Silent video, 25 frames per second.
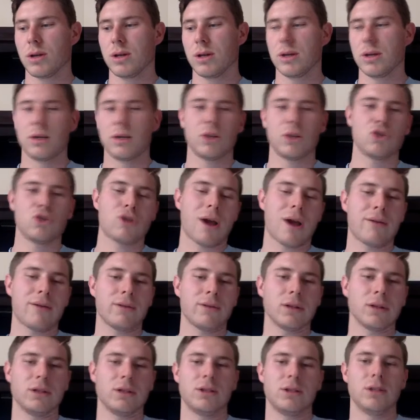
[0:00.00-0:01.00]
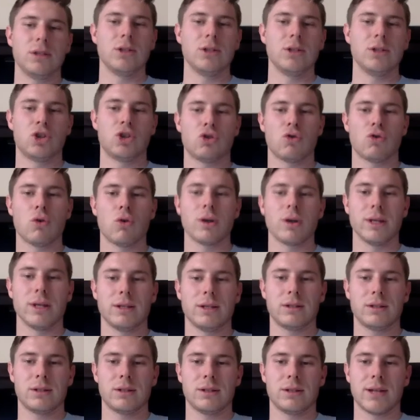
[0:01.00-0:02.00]
traveling to Detroit,
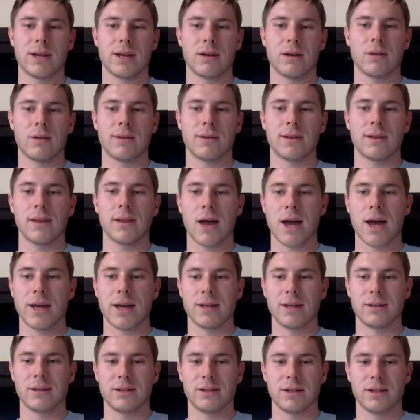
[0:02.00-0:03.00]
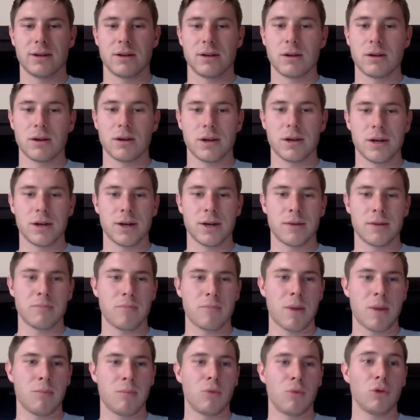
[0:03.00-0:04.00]
taking on the Lions here?
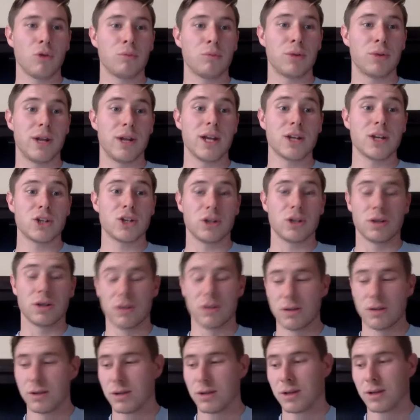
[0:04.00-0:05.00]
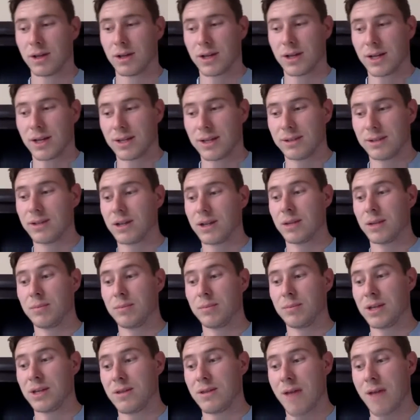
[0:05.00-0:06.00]
My bold prediction is going to
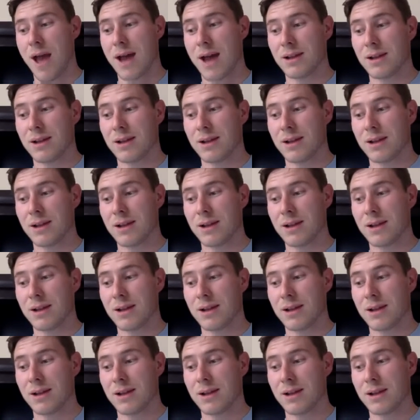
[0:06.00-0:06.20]
be that